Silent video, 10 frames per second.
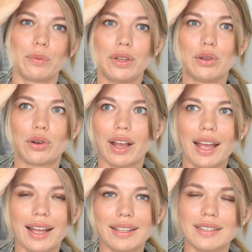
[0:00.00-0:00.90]
your
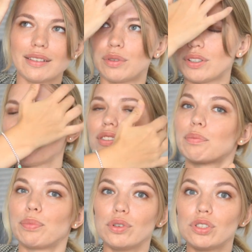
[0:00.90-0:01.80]
head, or just a
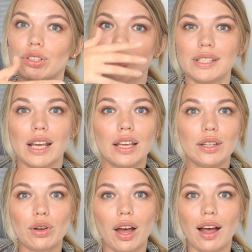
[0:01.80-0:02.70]
portrait,
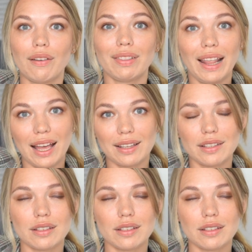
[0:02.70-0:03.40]
you have legs.